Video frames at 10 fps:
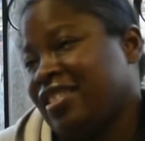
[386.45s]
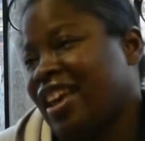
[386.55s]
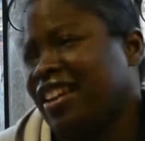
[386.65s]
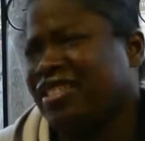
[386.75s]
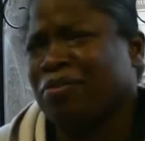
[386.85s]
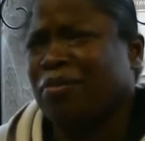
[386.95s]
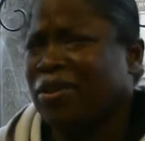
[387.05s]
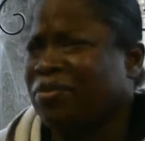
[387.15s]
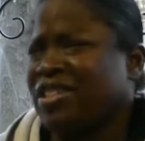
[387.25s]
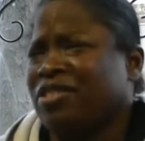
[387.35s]
I actually
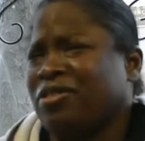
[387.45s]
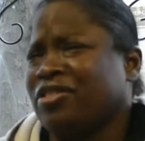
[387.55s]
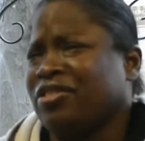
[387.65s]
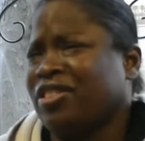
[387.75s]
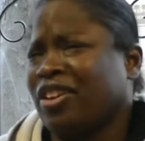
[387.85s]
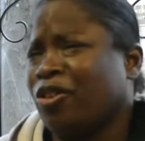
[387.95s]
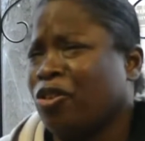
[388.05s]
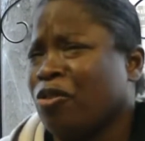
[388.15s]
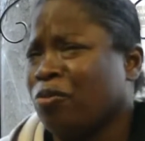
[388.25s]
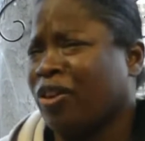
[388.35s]
bumped into a little
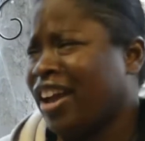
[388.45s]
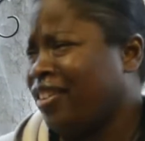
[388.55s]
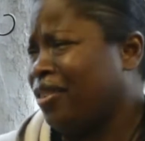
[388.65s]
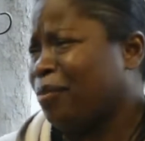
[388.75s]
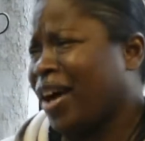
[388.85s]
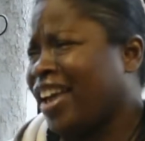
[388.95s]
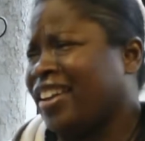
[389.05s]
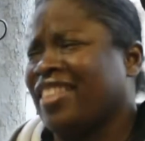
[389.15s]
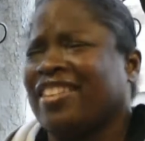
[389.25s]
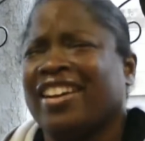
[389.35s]
girl riding a bike, and
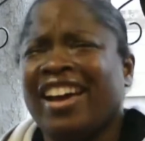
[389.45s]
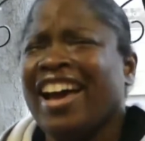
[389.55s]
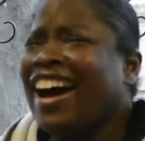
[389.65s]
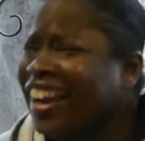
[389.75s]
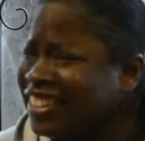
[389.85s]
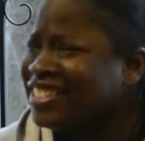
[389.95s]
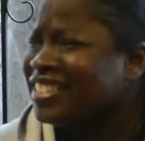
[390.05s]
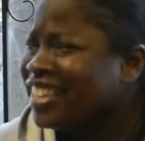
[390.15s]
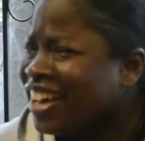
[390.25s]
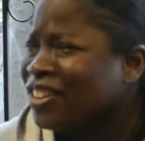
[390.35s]
I thought, I should
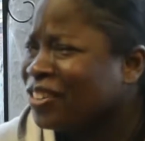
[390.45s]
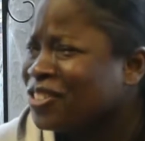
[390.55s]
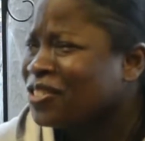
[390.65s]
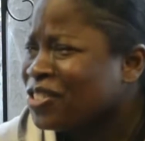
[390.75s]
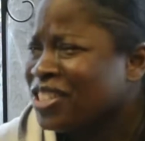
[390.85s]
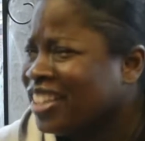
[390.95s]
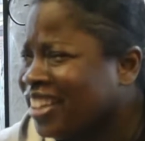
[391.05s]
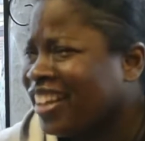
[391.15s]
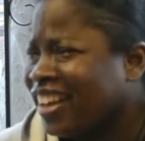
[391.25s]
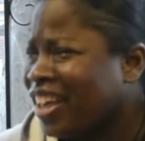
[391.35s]
tell her so she can
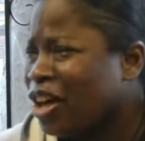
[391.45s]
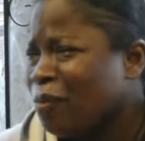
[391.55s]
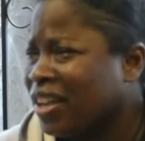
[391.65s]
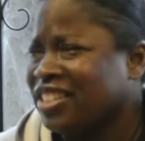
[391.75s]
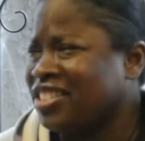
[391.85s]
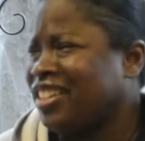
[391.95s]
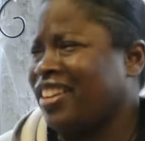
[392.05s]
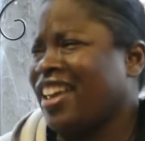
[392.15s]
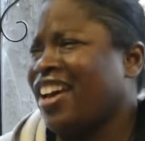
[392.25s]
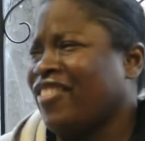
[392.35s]
get a helmet, because she didn't
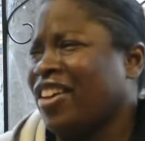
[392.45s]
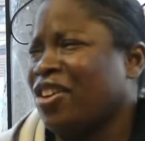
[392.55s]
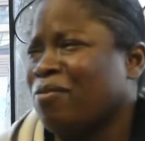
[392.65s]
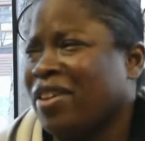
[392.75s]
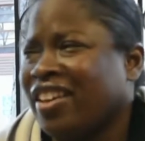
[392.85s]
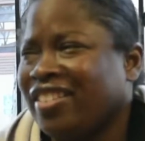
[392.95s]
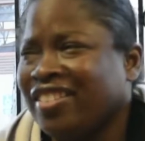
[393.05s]
have a helmet.